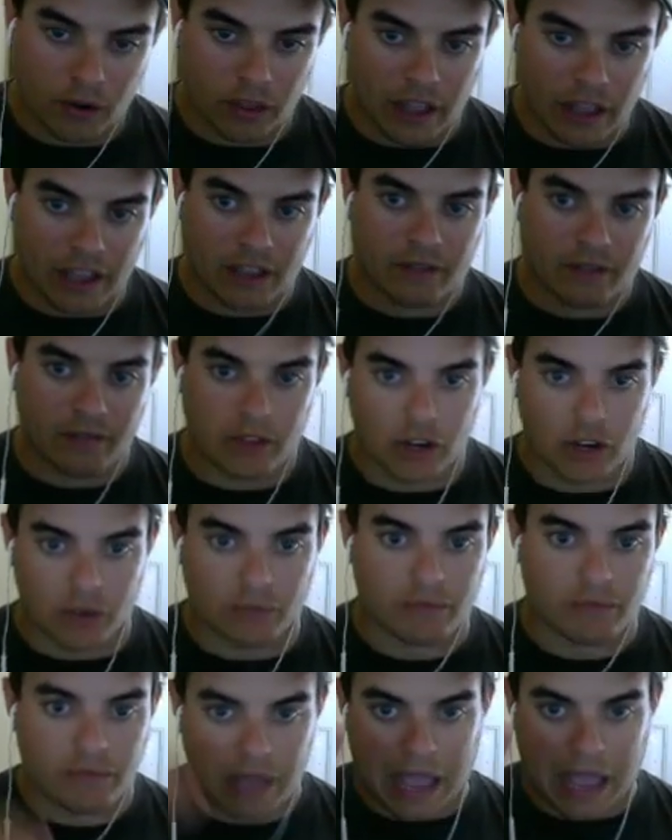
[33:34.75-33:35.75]
like, you know,
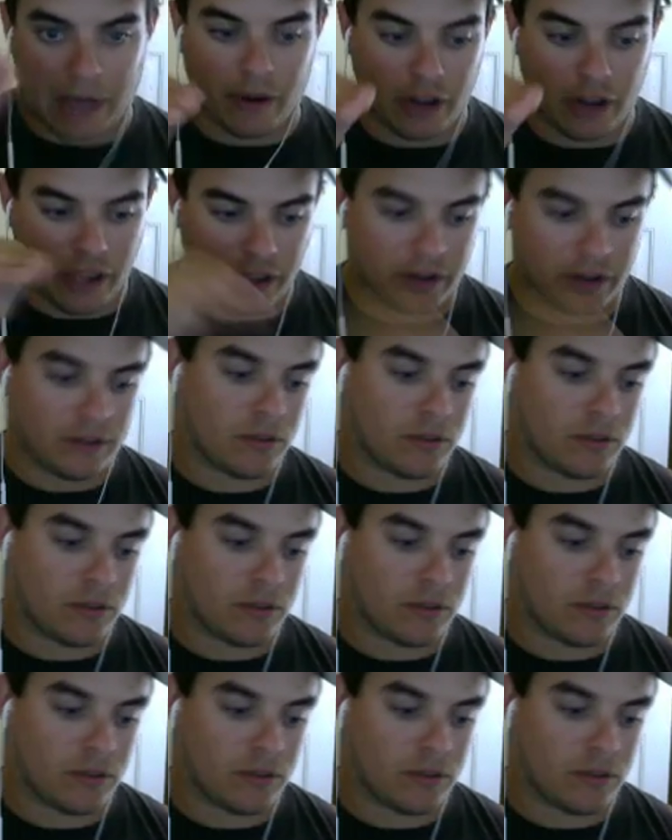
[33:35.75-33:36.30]
how it